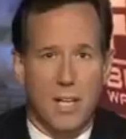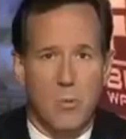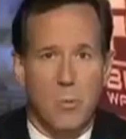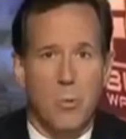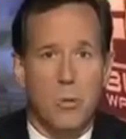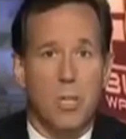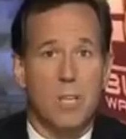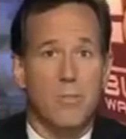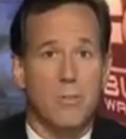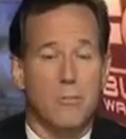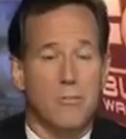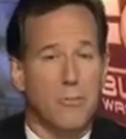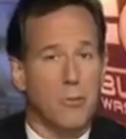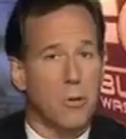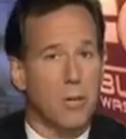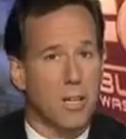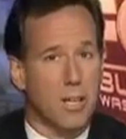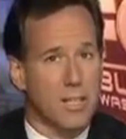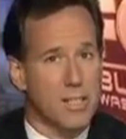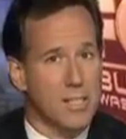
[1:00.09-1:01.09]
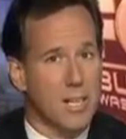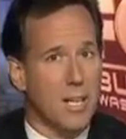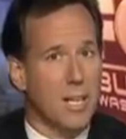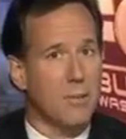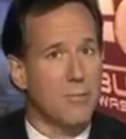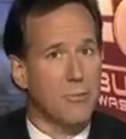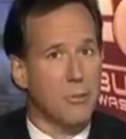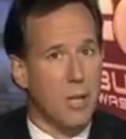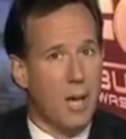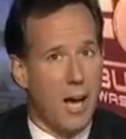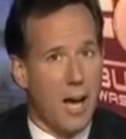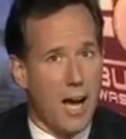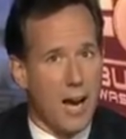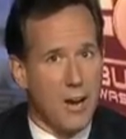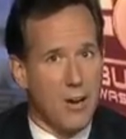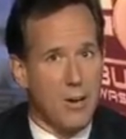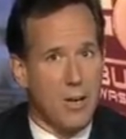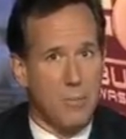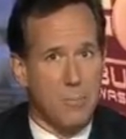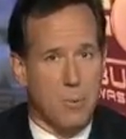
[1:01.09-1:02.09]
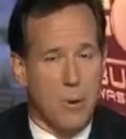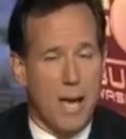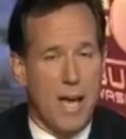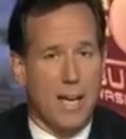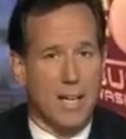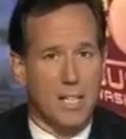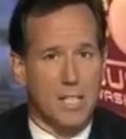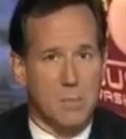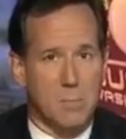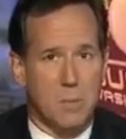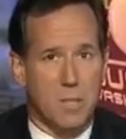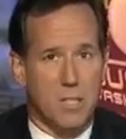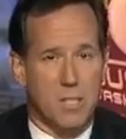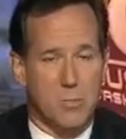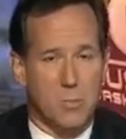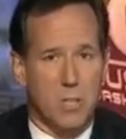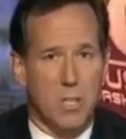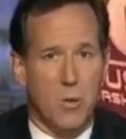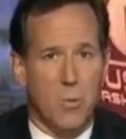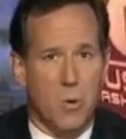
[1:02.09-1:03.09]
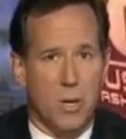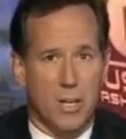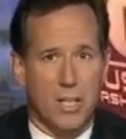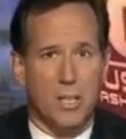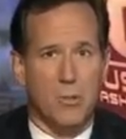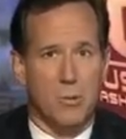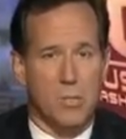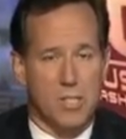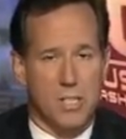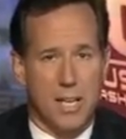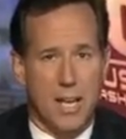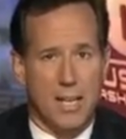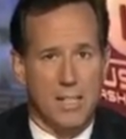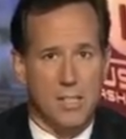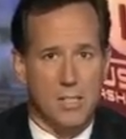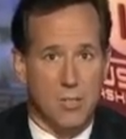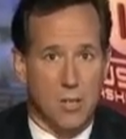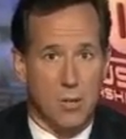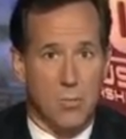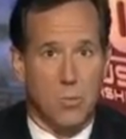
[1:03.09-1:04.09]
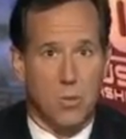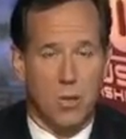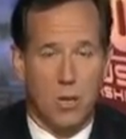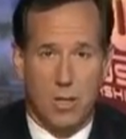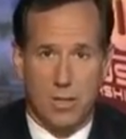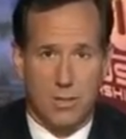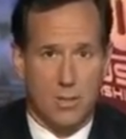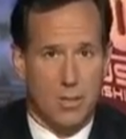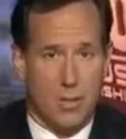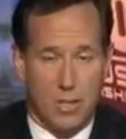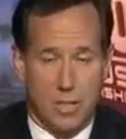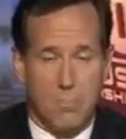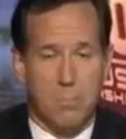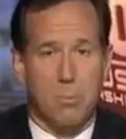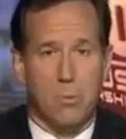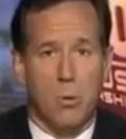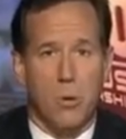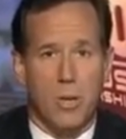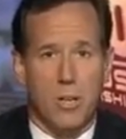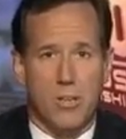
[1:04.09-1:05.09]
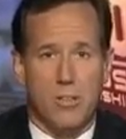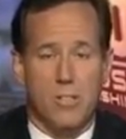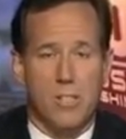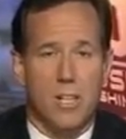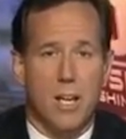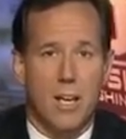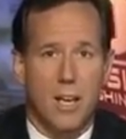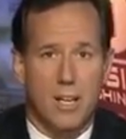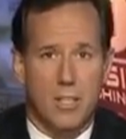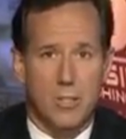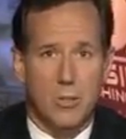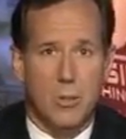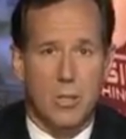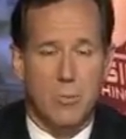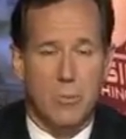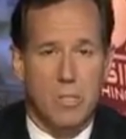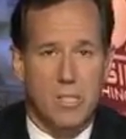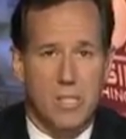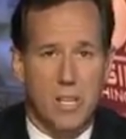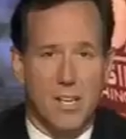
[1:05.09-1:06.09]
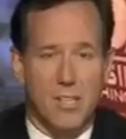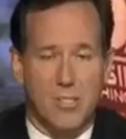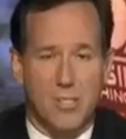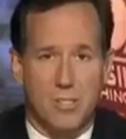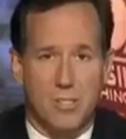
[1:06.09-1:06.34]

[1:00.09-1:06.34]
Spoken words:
we're even for extending for the higher brackets because we don't want to increase taxes on employers during a recession.